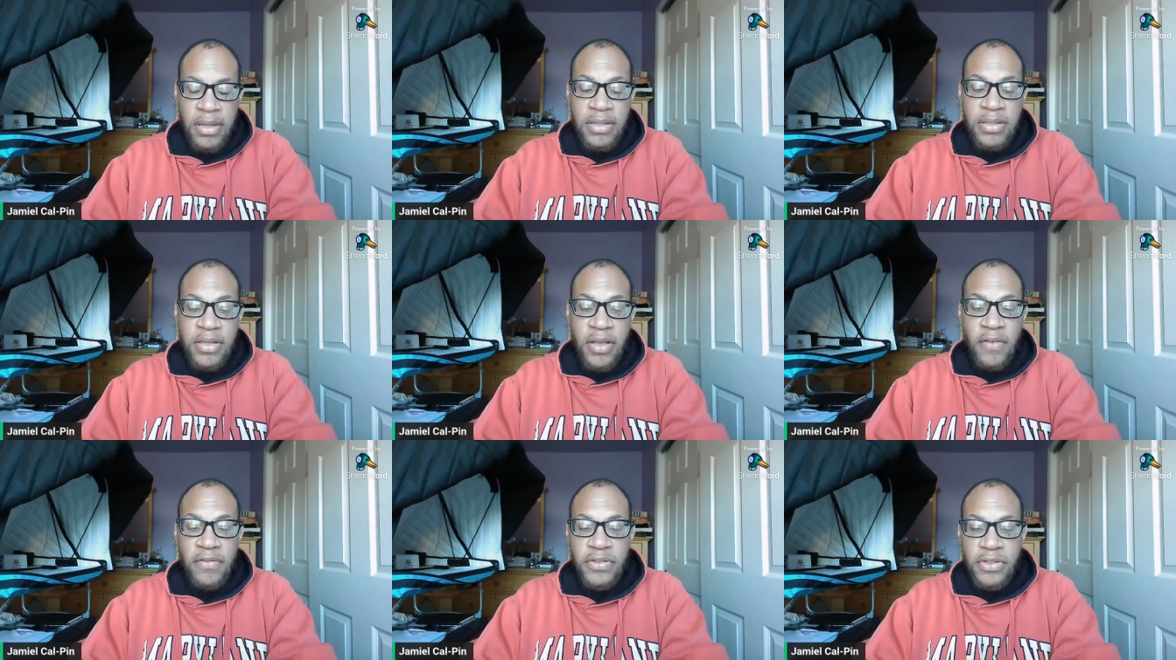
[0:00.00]

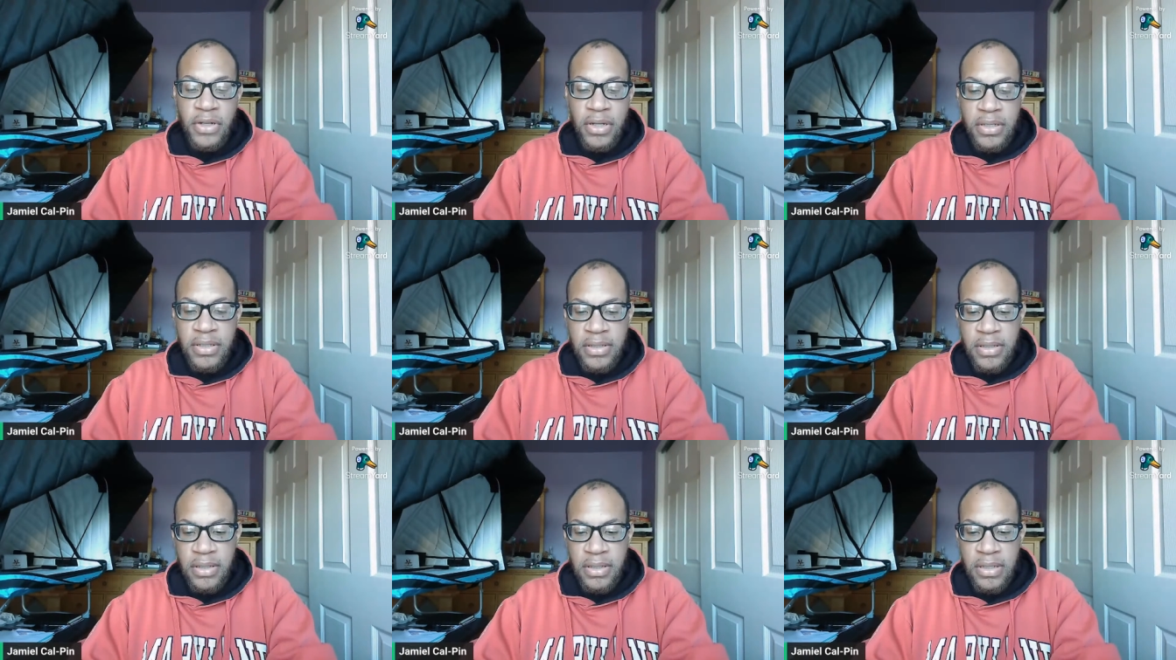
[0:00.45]
Self
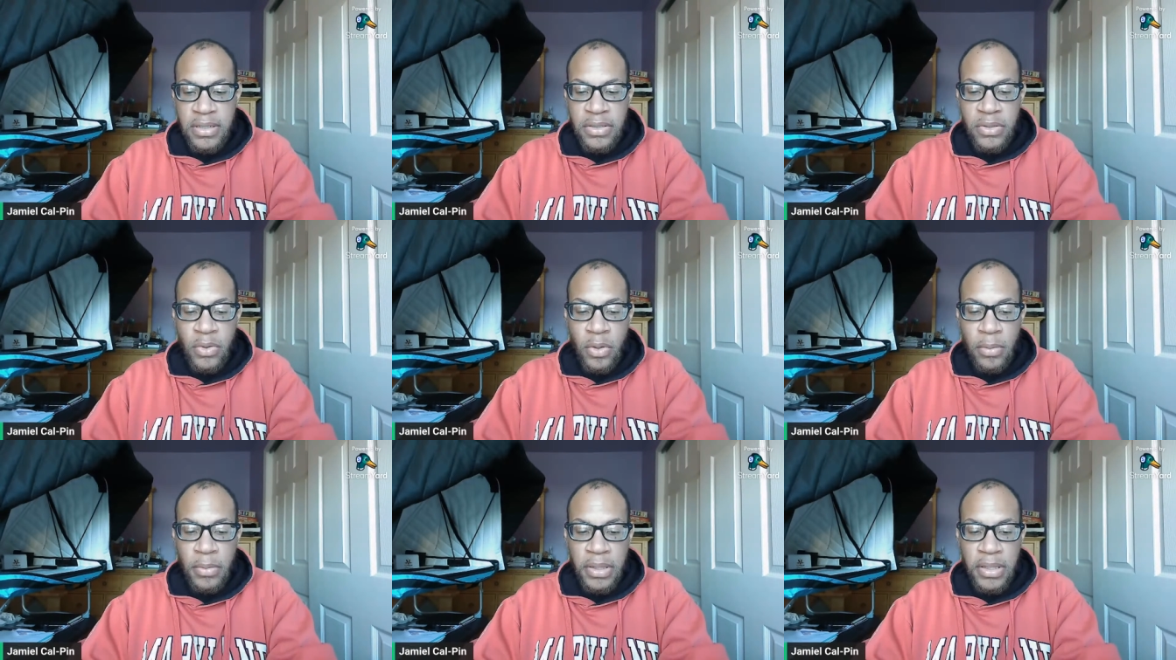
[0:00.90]
trust is
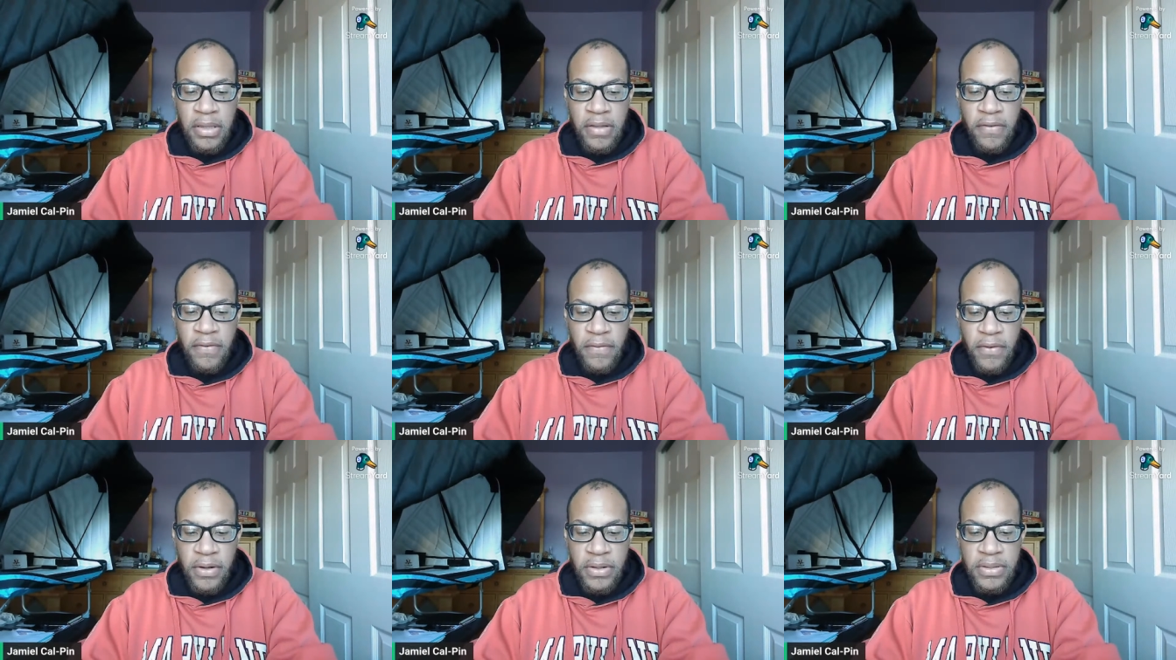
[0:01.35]
normally the
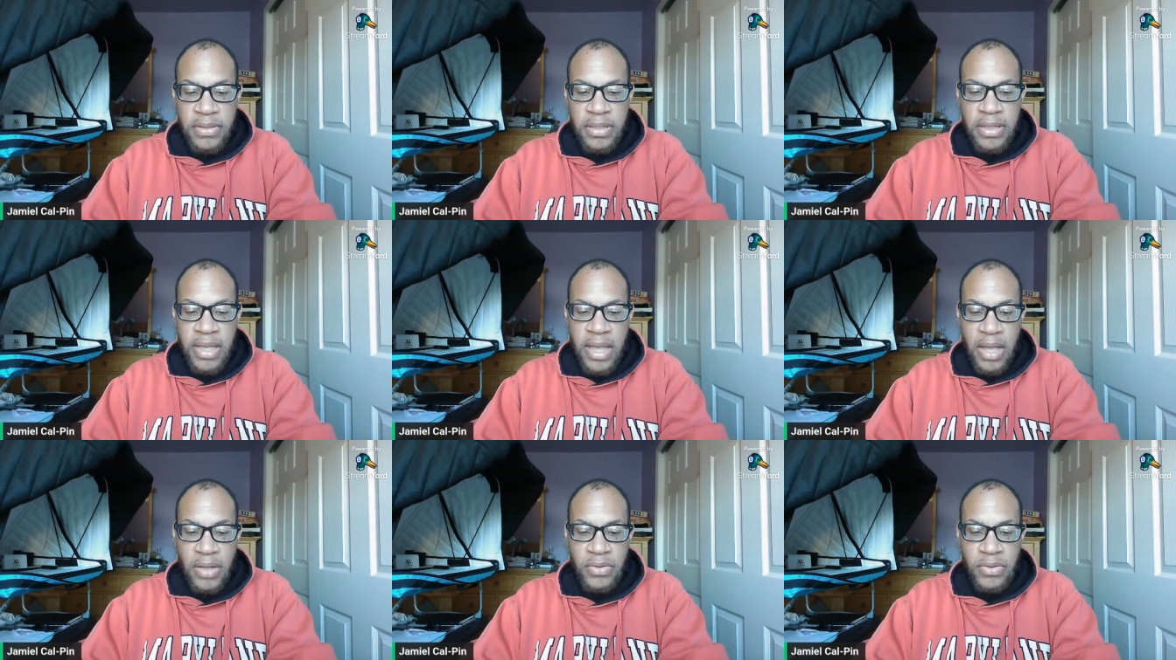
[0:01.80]

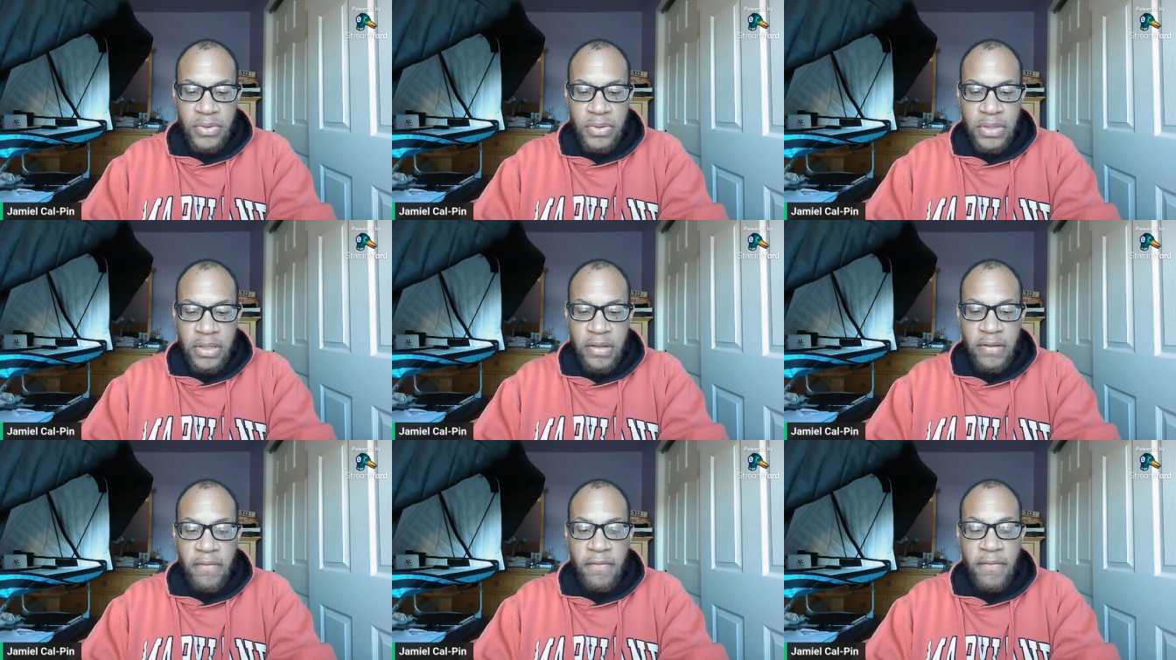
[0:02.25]
first
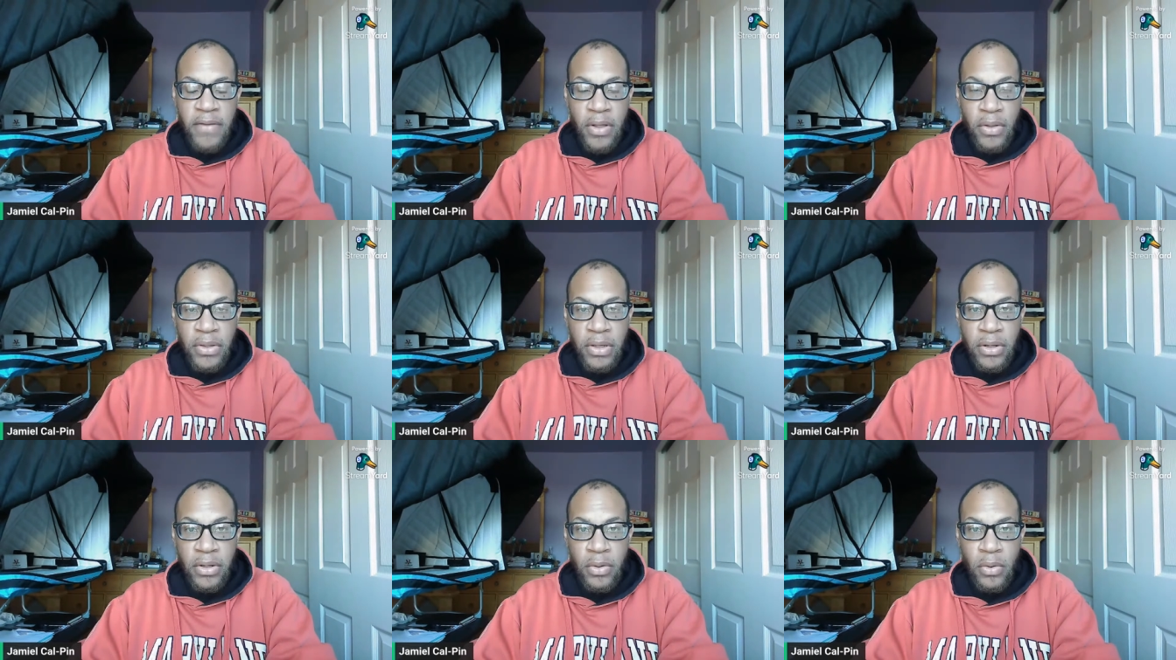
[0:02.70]
casualty of
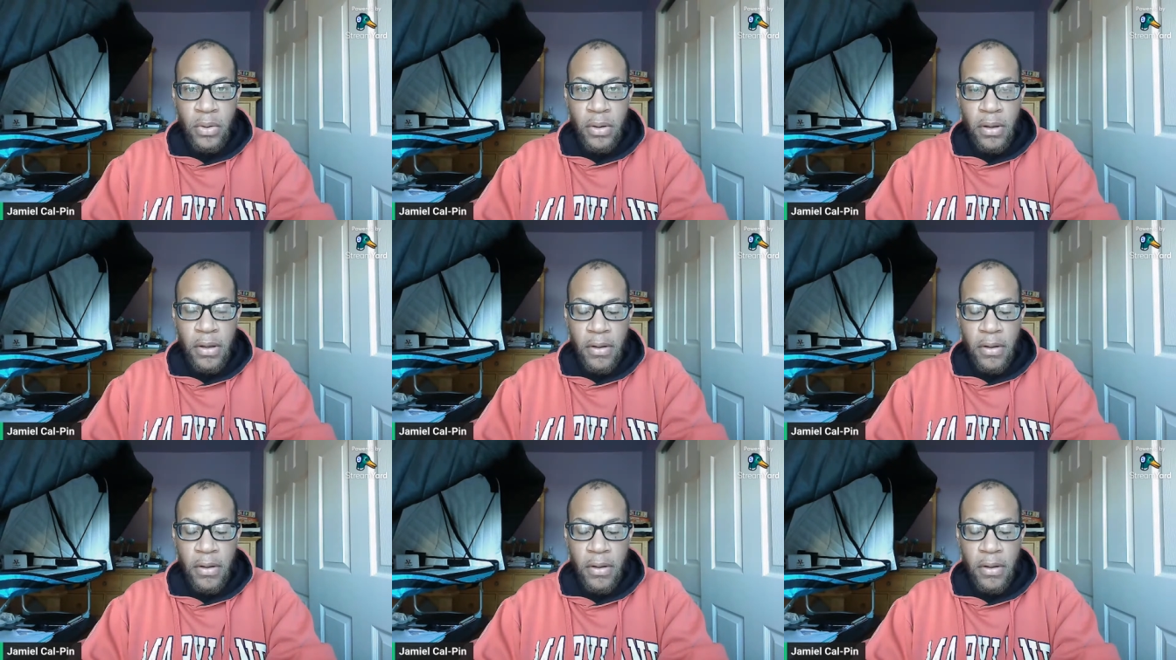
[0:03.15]
failure